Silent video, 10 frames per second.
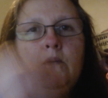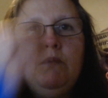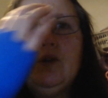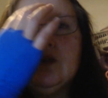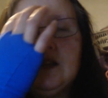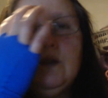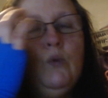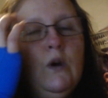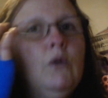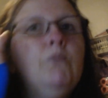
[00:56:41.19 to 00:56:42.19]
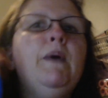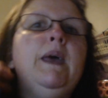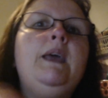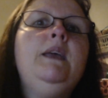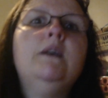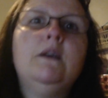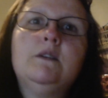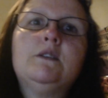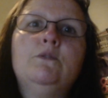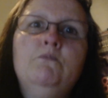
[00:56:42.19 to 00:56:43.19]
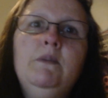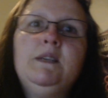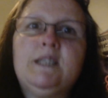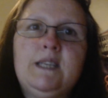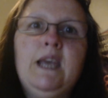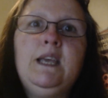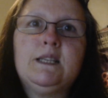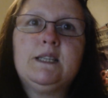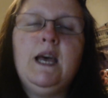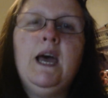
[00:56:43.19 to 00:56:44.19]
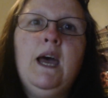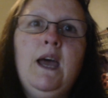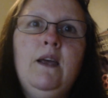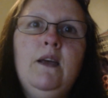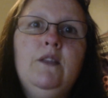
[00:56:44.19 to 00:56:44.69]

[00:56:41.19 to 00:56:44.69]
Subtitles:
because there will be some mistakes there